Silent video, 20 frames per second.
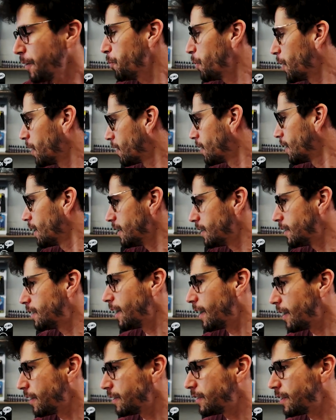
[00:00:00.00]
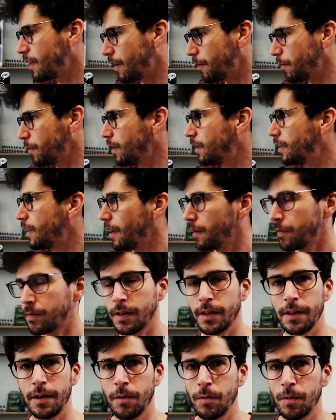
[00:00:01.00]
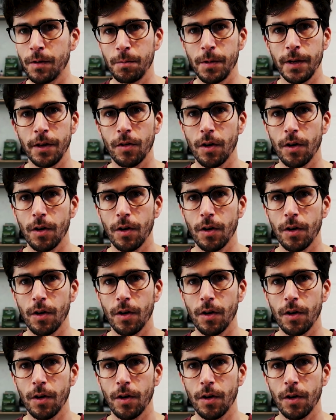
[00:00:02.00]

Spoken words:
But these days, yeah, you definitely don't want to be